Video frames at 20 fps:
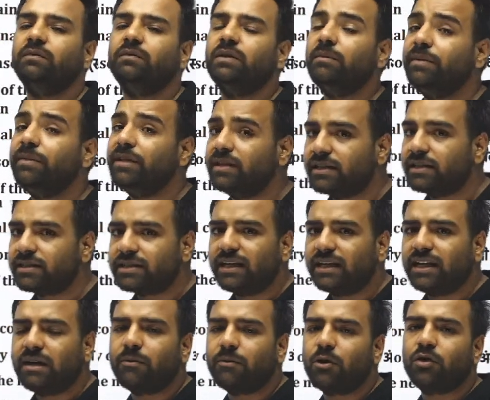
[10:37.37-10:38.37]
We'll be
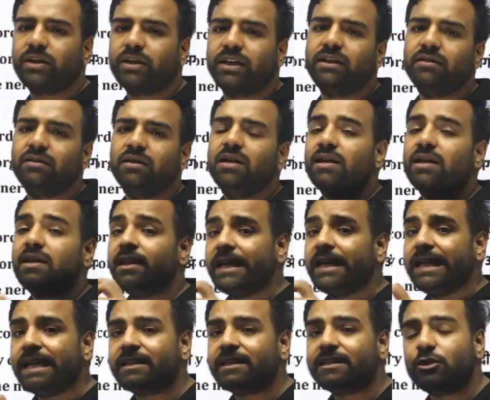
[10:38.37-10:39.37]
understanding about it
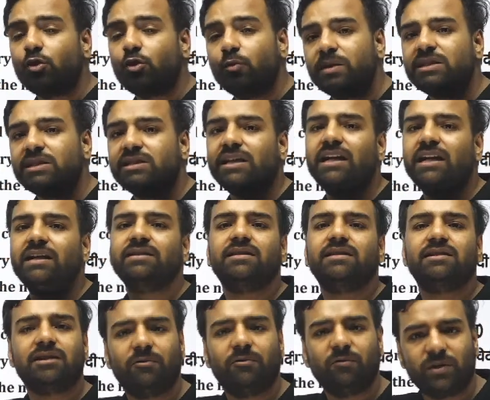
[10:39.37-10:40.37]
in our human skeleton
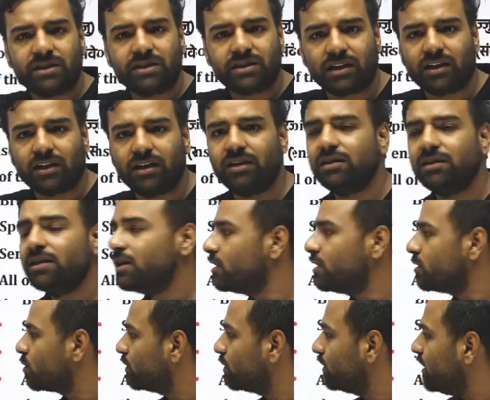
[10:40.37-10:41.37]
system once again.
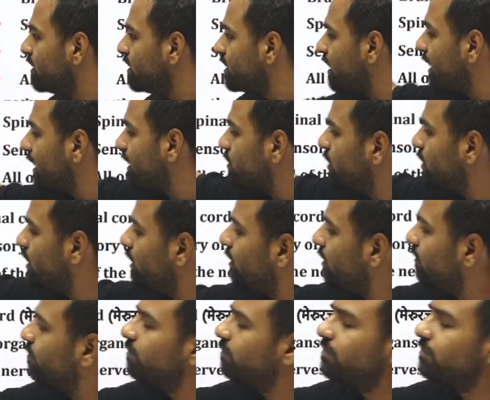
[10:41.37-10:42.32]
So these are actually the